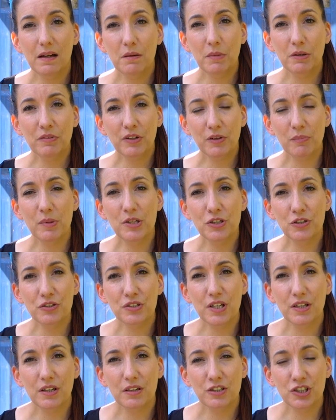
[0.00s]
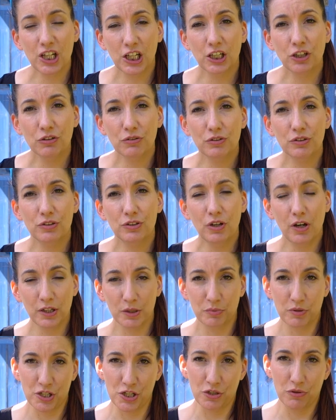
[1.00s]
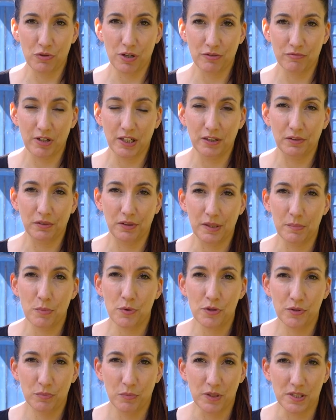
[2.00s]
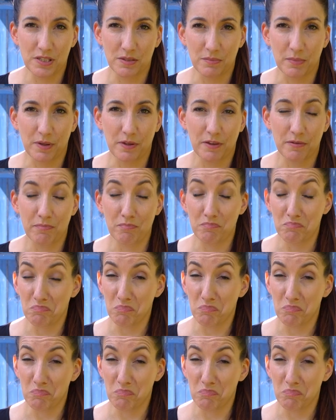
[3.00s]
I recommend you check your tire pressure quite regularly, more than once a month.